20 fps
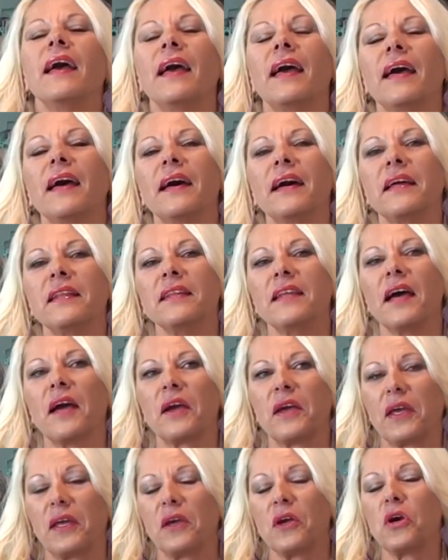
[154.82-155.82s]
And
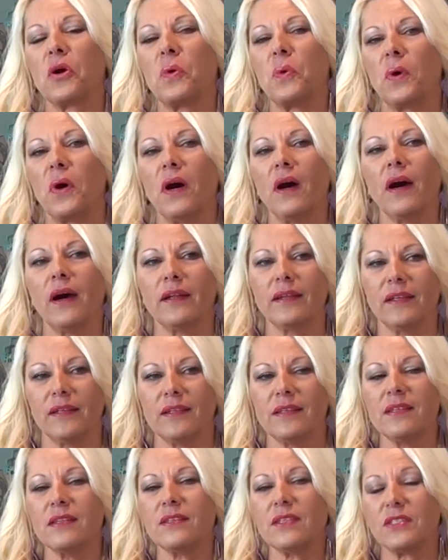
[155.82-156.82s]
that can go on
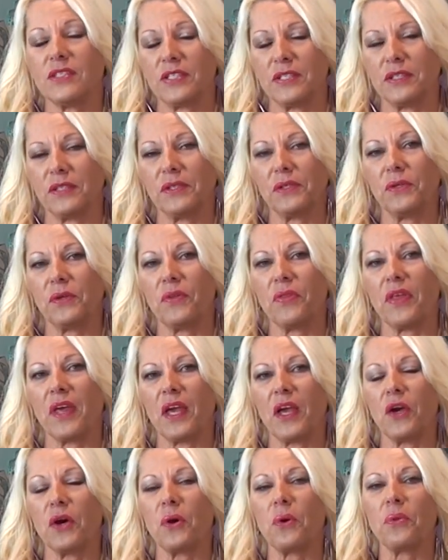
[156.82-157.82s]
until
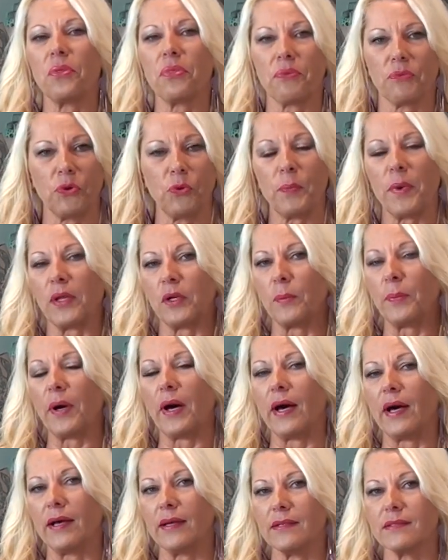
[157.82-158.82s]
they go through
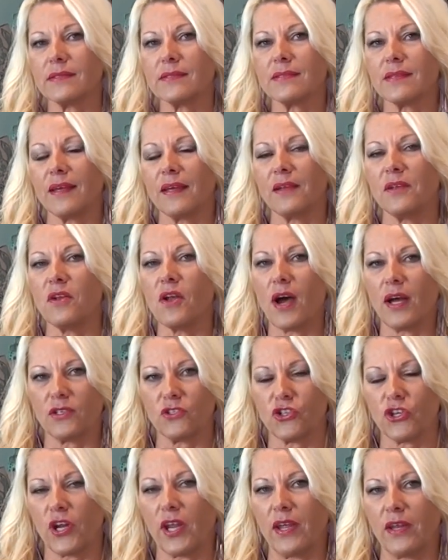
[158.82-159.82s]
menopause and not
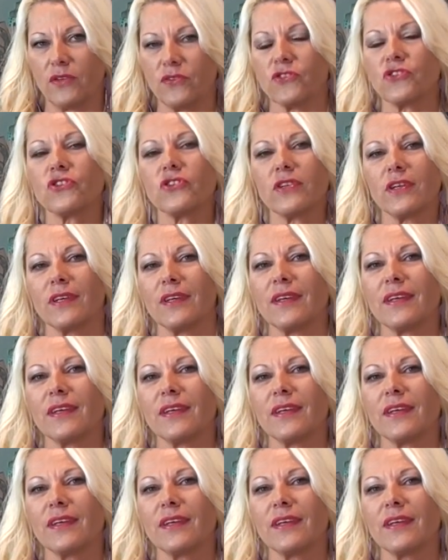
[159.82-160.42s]
change.